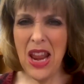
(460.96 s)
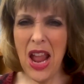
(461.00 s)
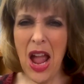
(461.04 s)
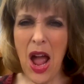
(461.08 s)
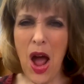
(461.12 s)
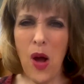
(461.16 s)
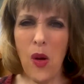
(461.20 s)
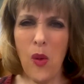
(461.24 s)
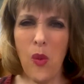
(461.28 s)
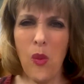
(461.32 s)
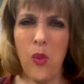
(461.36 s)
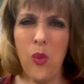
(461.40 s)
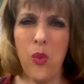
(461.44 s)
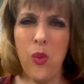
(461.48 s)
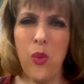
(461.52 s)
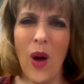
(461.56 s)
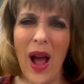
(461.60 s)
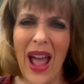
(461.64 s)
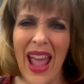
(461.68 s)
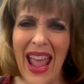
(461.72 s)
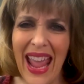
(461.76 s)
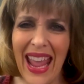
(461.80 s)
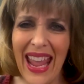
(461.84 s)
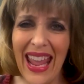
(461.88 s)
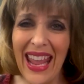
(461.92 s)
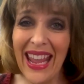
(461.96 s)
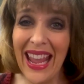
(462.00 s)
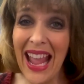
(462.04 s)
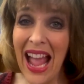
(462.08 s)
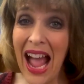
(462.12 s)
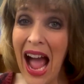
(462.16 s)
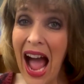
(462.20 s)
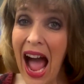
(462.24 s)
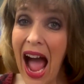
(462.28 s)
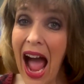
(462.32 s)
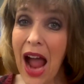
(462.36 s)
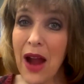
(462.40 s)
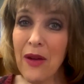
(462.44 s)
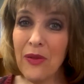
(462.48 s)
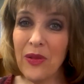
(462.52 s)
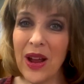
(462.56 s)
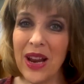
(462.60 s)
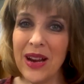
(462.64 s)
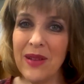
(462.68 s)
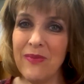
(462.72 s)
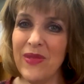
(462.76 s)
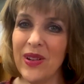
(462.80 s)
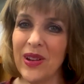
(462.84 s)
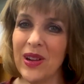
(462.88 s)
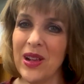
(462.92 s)
No way. I
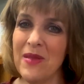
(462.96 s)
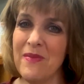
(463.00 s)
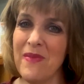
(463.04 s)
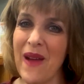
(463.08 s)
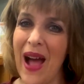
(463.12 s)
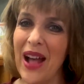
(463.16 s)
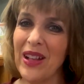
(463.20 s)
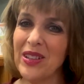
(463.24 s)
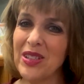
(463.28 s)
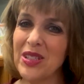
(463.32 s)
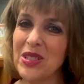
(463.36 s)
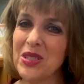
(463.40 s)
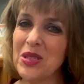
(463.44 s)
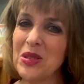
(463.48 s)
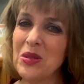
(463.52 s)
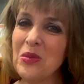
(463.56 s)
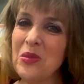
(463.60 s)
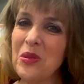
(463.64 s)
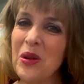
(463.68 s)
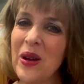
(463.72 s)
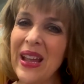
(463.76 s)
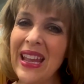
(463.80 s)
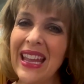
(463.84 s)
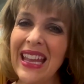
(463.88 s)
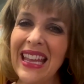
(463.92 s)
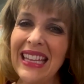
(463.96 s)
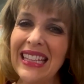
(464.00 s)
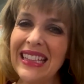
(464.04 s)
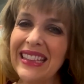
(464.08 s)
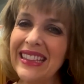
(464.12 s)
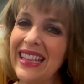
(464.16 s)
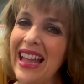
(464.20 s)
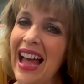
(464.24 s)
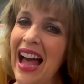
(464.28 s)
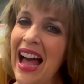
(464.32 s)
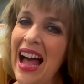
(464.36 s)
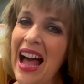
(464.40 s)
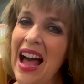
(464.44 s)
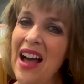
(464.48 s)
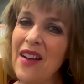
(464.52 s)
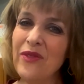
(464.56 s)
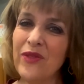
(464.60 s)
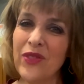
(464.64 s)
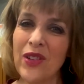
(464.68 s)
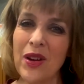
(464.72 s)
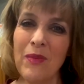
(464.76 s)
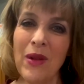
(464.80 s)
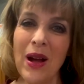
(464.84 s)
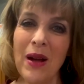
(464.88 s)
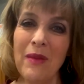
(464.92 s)
read a book about sweet love
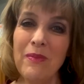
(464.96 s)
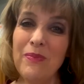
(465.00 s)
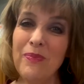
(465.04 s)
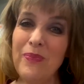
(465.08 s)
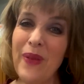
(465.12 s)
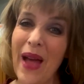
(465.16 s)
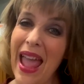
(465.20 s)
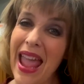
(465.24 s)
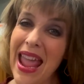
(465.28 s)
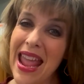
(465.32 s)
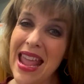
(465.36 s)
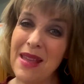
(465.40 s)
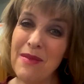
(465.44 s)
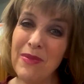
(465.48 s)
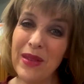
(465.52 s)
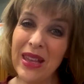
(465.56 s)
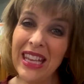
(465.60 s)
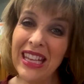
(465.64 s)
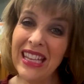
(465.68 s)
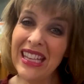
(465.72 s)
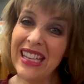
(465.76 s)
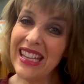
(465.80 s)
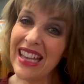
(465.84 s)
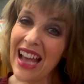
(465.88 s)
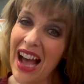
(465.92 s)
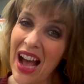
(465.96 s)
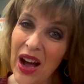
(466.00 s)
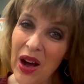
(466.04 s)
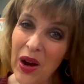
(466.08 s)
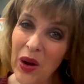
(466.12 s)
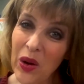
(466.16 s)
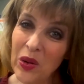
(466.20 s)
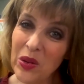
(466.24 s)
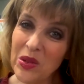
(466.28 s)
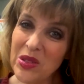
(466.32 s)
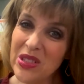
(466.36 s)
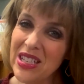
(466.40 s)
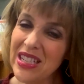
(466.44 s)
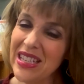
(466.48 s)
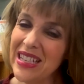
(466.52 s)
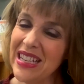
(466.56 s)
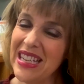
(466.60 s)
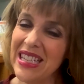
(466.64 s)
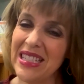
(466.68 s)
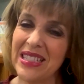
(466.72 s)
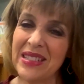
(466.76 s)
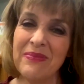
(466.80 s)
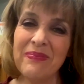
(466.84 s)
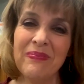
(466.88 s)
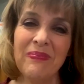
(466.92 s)
from a baby goat to
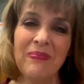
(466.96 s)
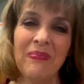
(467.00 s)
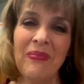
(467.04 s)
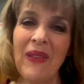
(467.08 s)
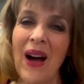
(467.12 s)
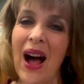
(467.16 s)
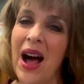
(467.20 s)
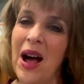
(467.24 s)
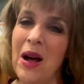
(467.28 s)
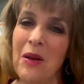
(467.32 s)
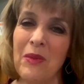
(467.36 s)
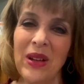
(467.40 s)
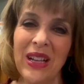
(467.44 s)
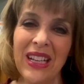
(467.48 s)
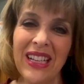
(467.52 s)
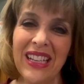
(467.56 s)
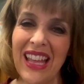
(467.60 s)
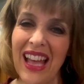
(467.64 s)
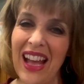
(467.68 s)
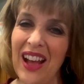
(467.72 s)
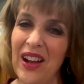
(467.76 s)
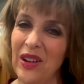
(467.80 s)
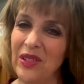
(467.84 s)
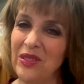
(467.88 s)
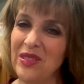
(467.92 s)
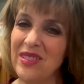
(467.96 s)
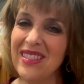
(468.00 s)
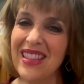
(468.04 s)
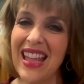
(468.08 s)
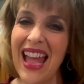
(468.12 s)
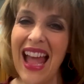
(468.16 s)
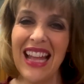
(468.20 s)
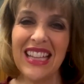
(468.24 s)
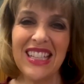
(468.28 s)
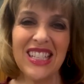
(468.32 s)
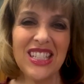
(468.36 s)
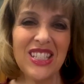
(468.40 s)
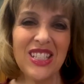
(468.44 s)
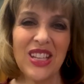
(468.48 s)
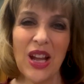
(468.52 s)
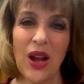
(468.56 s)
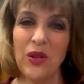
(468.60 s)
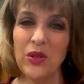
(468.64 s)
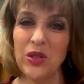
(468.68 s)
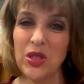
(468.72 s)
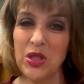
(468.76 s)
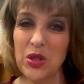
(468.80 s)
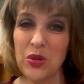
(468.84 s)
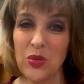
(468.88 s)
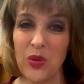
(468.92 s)
his mama goat. That's
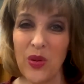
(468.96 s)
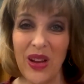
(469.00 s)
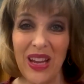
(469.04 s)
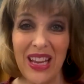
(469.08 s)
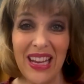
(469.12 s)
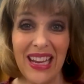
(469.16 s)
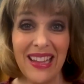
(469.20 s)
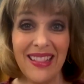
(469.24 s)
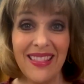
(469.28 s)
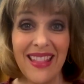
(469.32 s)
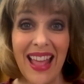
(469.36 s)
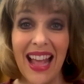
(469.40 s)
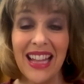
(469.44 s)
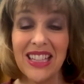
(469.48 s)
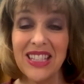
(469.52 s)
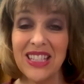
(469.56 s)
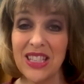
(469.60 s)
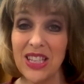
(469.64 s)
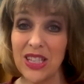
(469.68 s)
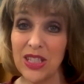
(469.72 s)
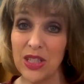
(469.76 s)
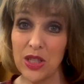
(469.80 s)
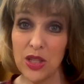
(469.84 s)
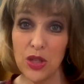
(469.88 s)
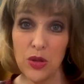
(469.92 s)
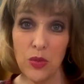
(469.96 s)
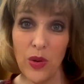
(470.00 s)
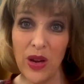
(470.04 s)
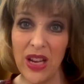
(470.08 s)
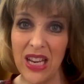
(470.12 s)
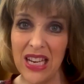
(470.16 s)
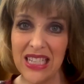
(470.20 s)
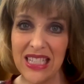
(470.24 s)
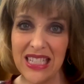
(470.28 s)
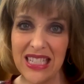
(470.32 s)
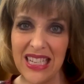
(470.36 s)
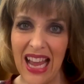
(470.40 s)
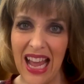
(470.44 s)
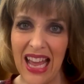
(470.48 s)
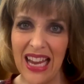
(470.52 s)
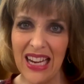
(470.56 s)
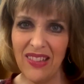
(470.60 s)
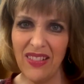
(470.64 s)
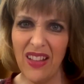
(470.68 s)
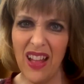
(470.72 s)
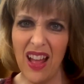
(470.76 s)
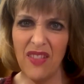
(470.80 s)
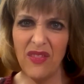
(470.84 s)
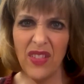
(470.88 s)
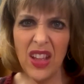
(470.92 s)
so sweet, and that's the sweetest kind of
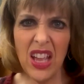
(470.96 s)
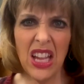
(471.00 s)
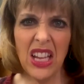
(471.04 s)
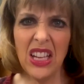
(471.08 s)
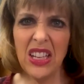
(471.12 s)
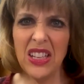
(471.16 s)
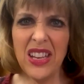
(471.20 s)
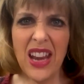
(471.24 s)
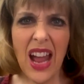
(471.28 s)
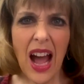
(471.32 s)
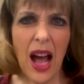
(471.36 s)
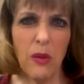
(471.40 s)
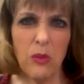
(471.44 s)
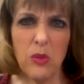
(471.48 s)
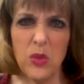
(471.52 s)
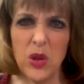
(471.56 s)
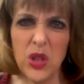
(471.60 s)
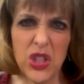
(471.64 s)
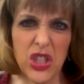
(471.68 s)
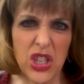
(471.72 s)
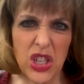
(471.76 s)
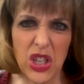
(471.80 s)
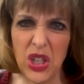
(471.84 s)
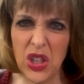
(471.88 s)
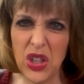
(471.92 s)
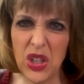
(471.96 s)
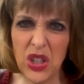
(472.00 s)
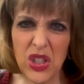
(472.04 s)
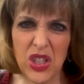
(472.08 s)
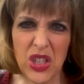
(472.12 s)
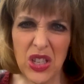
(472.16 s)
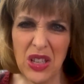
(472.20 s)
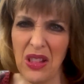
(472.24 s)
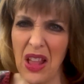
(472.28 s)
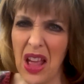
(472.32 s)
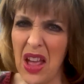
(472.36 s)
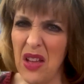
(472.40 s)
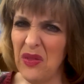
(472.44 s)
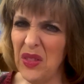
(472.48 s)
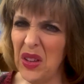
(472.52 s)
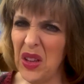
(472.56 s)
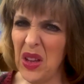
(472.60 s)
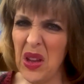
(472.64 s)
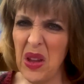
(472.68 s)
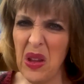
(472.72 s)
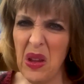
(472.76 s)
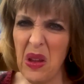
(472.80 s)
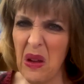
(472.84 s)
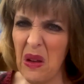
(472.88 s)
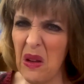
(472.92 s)
love, not mushy-gushy love.
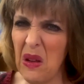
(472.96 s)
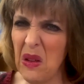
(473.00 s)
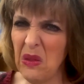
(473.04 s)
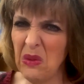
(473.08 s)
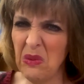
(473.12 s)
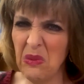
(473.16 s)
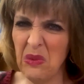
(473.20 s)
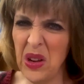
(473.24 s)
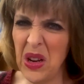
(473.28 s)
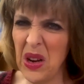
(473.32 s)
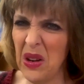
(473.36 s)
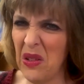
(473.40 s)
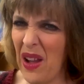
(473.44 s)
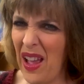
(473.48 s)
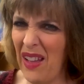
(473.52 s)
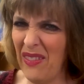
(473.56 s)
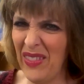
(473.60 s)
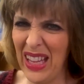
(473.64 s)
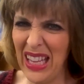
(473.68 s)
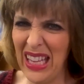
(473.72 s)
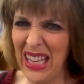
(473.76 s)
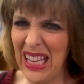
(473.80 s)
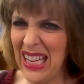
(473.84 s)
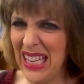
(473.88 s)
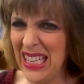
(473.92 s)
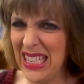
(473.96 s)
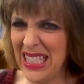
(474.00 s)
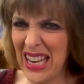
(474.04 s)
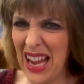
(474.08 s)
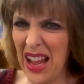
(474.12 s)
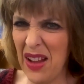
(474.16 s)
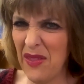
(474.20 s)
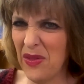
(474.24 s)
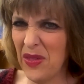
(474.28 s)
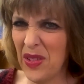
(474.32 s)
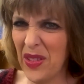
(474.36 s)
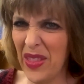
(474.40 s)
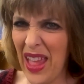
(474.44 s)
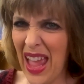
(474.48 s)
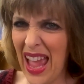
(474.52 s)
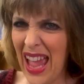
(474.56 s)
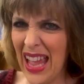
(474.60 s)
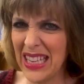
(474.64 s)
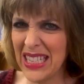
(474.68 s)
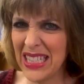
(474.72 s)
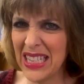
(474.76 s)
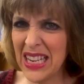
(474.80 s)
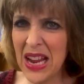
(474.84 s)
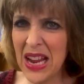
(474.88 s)
Ew, we don't have any time for that.